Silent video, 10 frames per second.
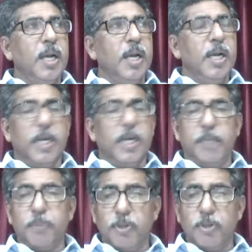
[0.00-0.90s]

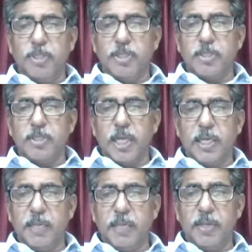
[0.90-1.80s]
reproaches that
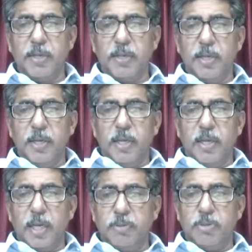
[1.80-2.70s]
he may
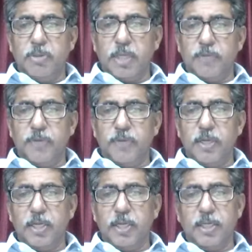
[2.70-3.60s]
have to confront
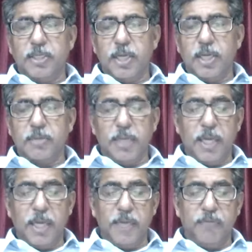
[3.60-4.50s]
in his day-to-day
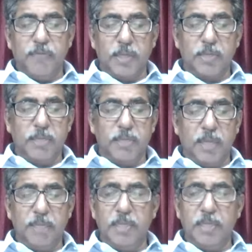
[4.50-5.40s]
life, whatever it
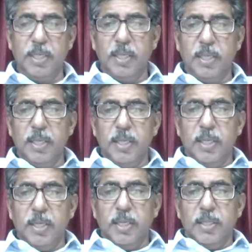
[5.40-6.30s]
might be.
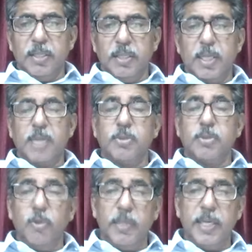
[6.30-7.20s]
There are
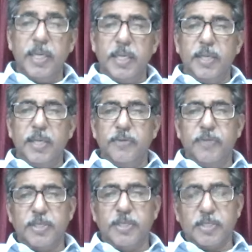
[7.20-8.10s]
so many
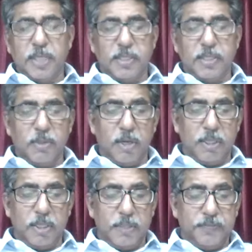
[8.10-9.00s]
faces as of
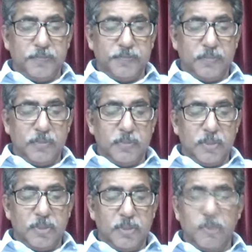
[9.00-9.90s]
God.
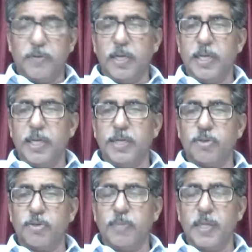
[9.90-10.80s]
So finally he
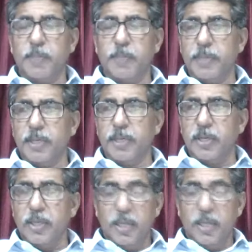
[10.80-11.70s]
should be repented
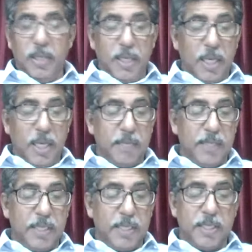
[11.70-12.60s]
and
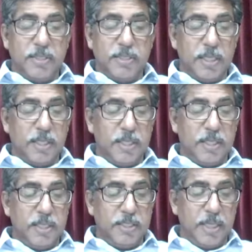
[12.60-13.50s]
be reinstated
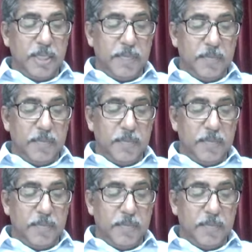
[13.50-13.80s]
is the aim.